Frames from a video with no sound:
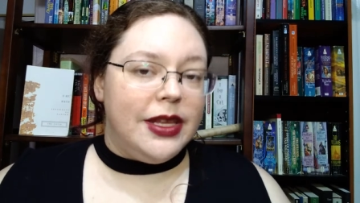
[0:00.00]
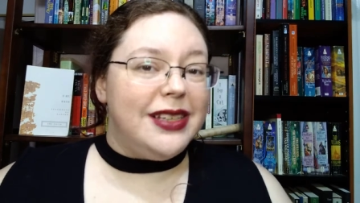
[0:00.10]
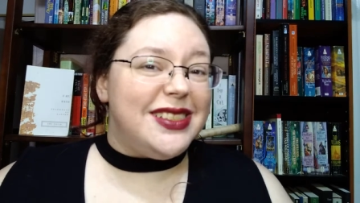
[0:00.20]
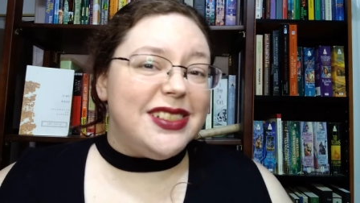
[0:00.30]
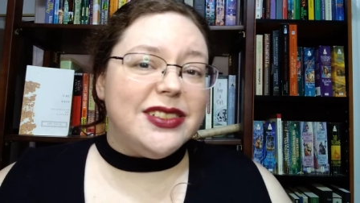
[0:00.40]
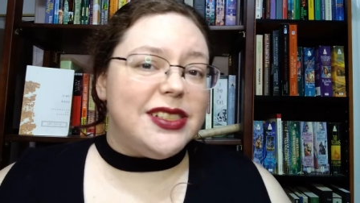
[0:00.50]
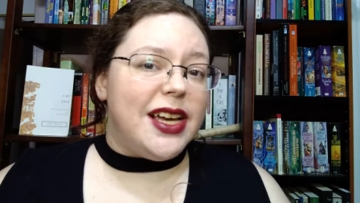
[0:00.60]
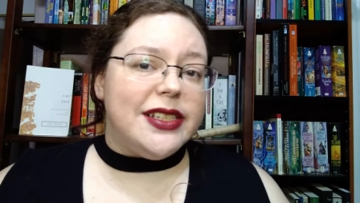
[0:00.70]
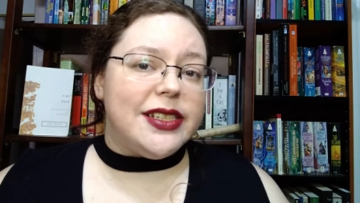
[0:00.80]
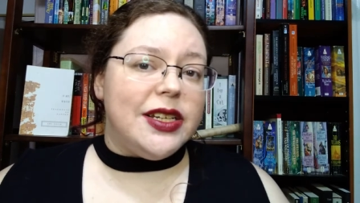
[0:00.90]
He still
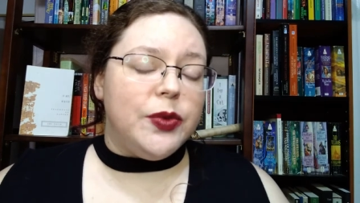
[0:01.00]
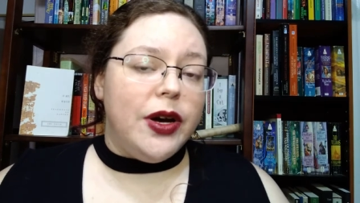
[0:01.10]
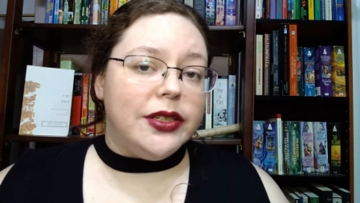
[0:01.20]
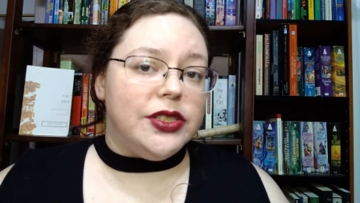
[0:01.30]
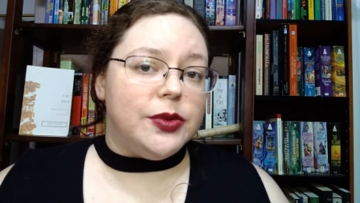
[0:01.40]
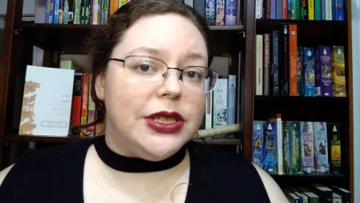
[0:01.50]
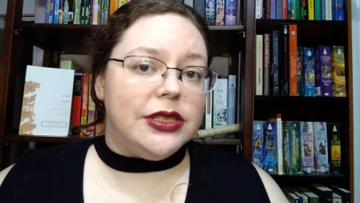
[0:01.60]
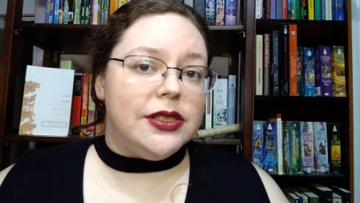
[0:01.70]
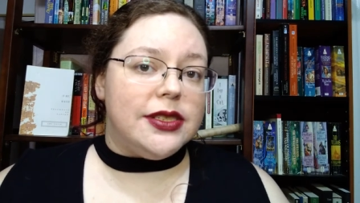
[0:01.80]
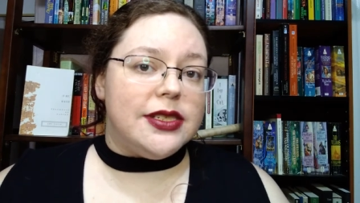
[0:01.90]
denies any
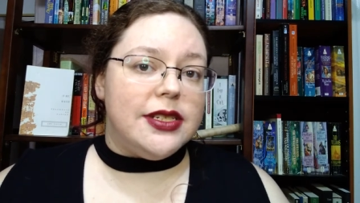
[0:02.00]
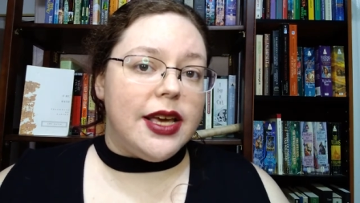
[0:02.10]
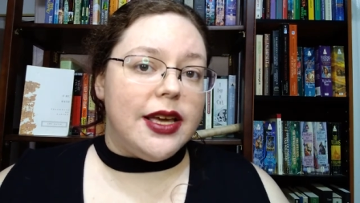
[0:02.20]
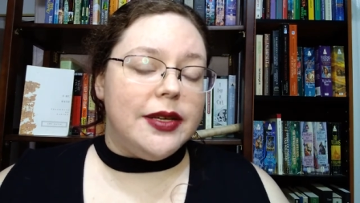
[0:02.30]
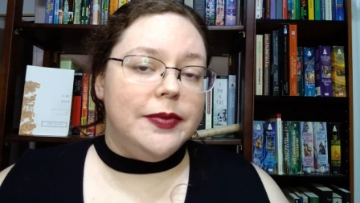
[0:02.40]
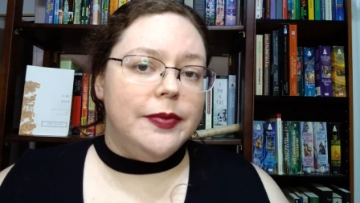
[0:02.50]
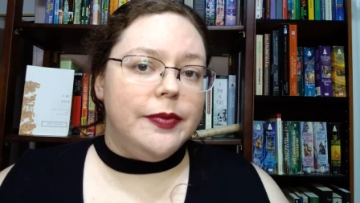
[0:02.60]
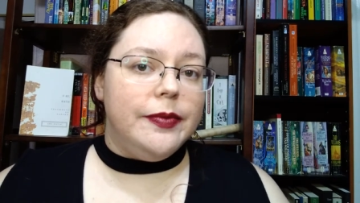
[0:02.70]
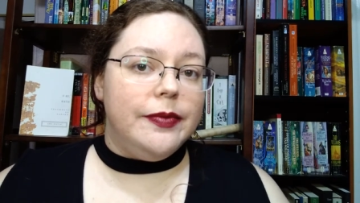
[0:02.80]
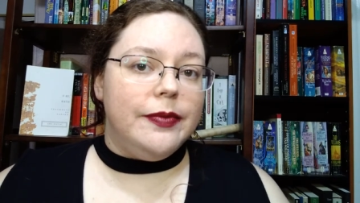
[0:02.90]
wrongdoing to this day,
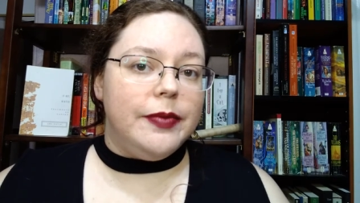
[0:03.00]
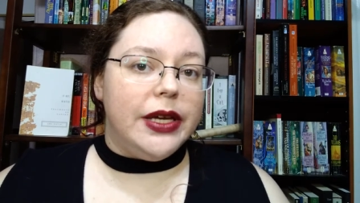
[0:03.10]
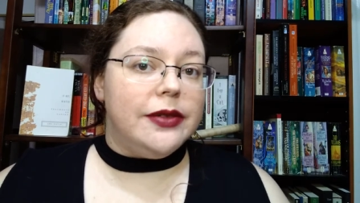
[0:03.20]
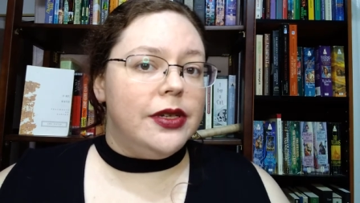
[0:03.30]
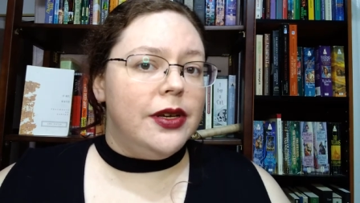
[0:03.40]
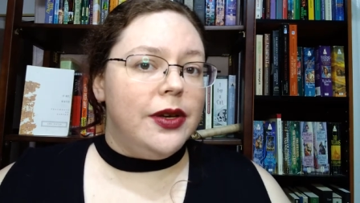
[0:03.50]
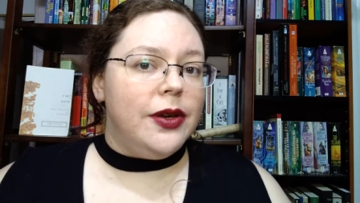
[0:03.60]
but